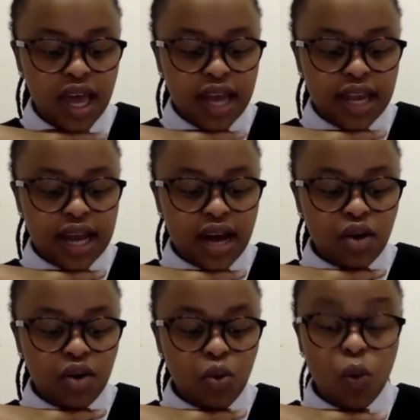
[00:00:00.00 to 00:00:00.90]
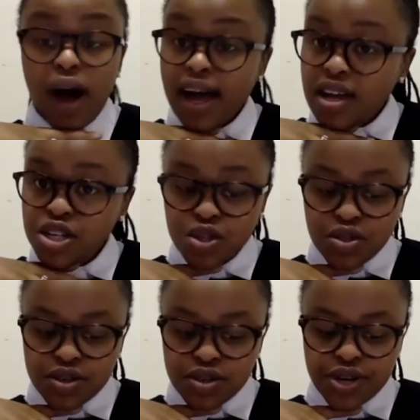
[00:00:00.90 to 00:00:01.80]
Now, why are
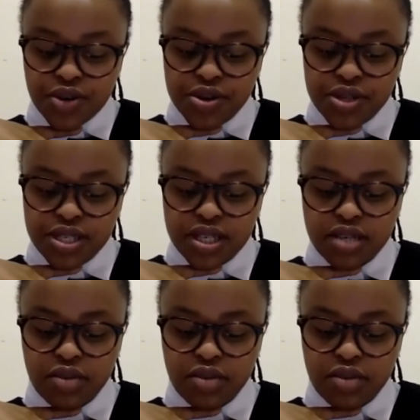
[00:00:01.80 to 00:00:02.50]
children recruited?